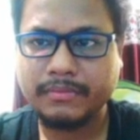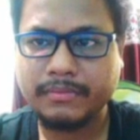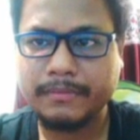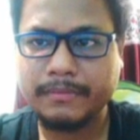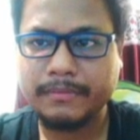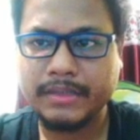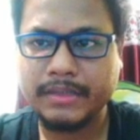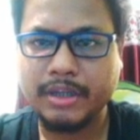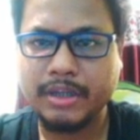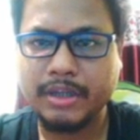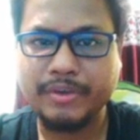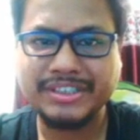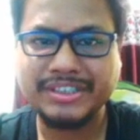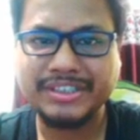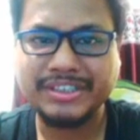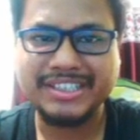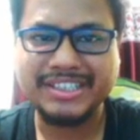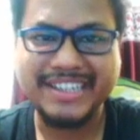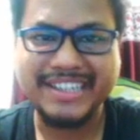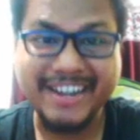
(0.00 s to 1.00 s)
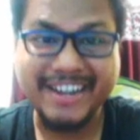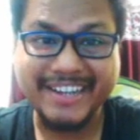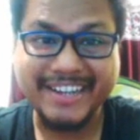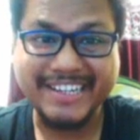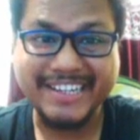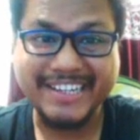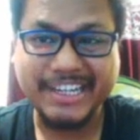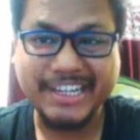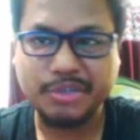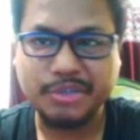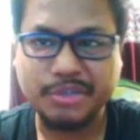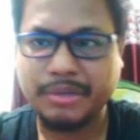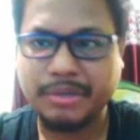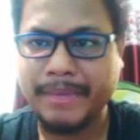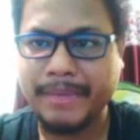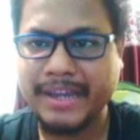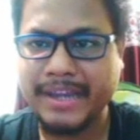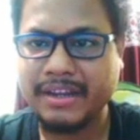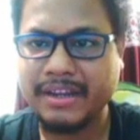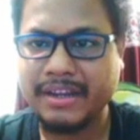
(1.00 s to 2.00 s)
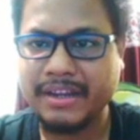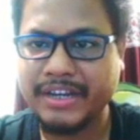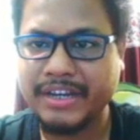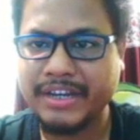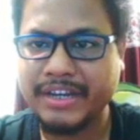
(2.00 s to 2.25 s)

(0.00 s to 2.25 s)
Now it's redirecting to the main affiliate